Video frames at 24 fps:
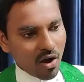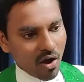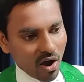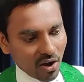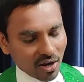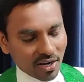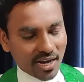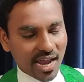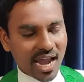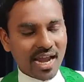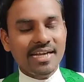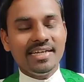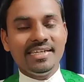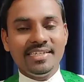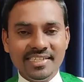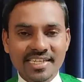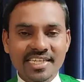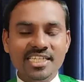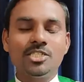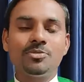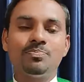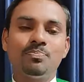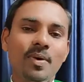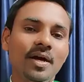But at
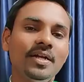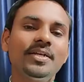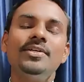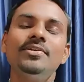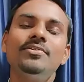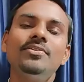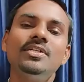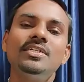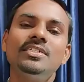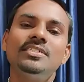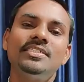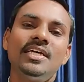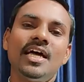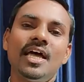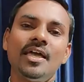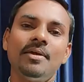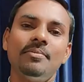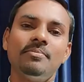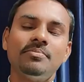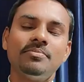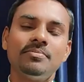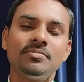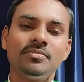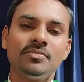this particular
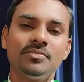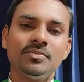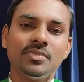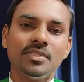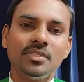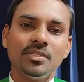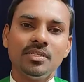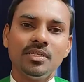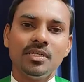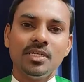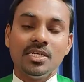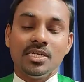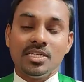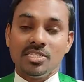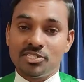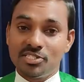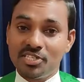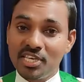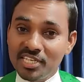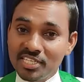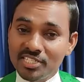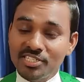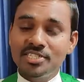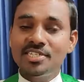time,
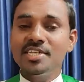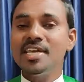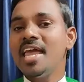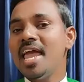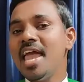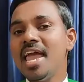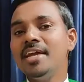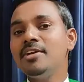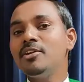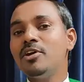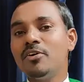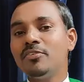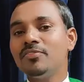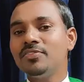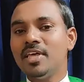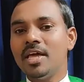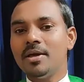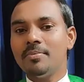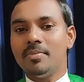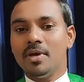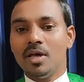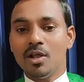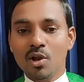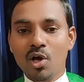68 of
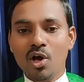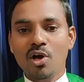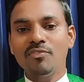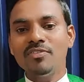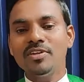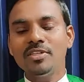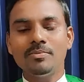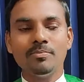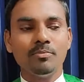them, along with